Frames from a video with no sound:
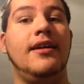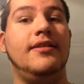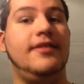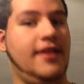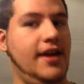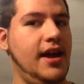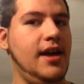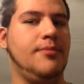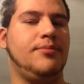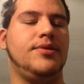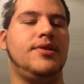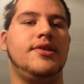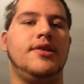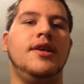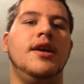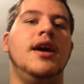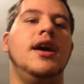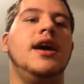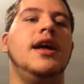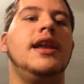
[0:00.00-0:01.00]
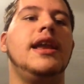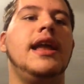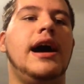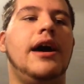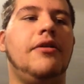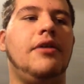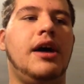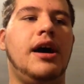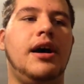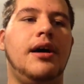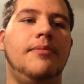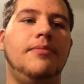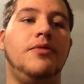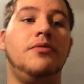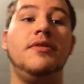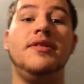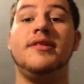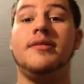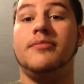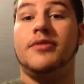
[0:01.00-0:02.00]
tips. Now, um, the
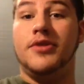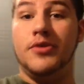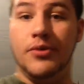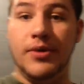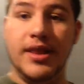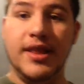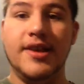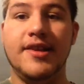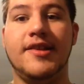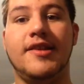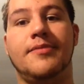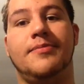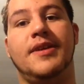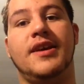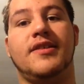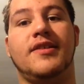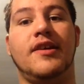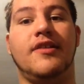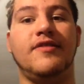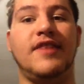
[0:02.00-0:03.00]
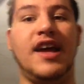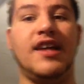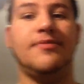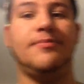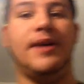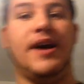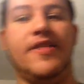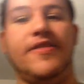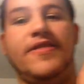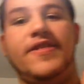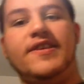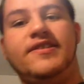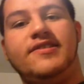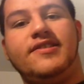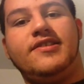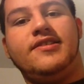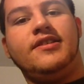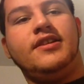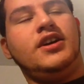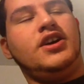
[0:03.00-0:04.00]
reason I'm doing this is because I was asked by
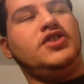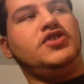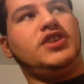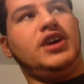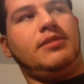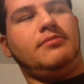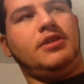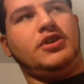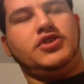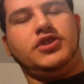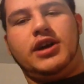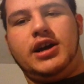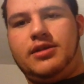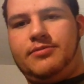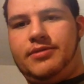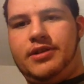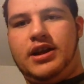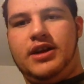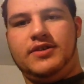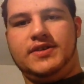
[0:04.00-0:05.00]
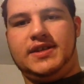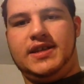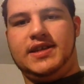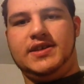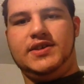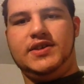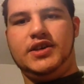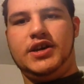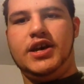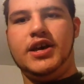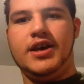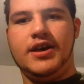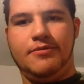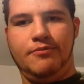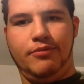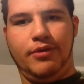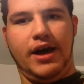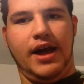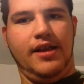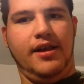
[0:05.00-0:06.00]
this channel. I'm not sure how to pronounce this,
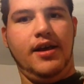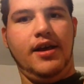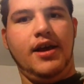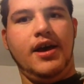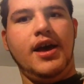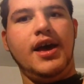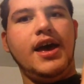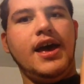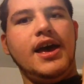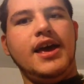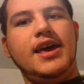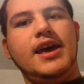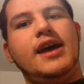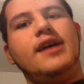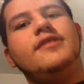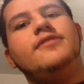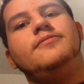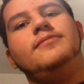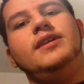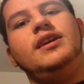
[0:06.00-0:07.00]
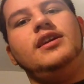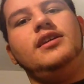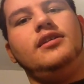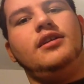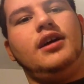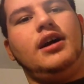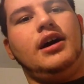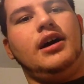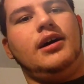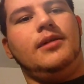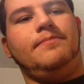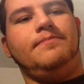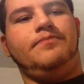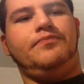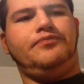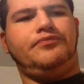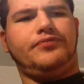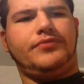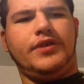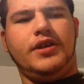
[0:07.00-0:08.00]
but he asked me,
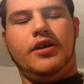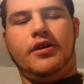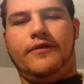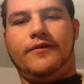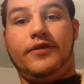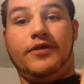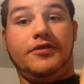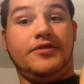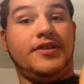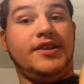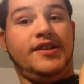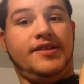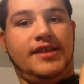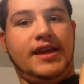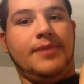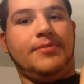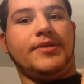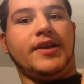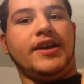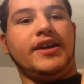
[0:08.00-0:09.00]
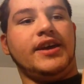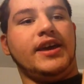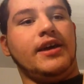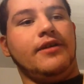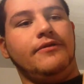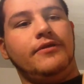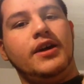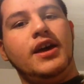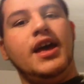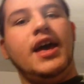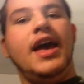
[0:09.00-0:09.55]
um, you know, if there's any tips I can give,